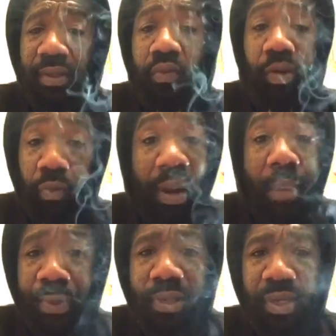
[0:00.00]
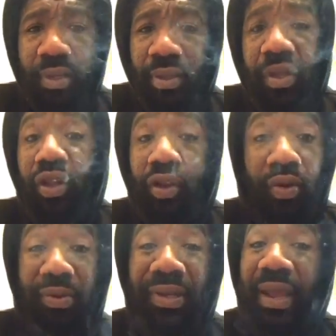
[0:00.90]
we're rapidly
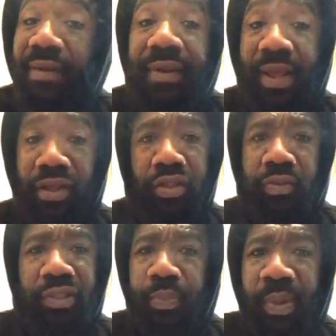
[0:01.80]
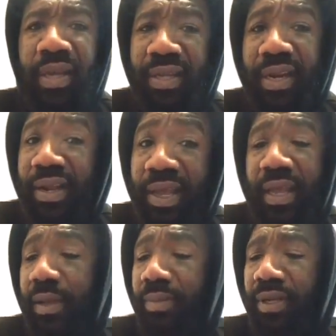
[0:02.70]
losing every ounce of respect that I
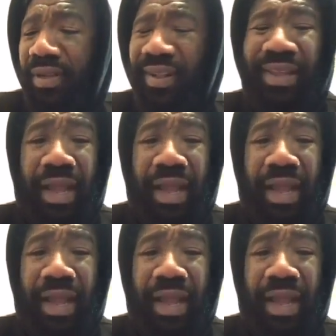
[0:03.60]
had, blood.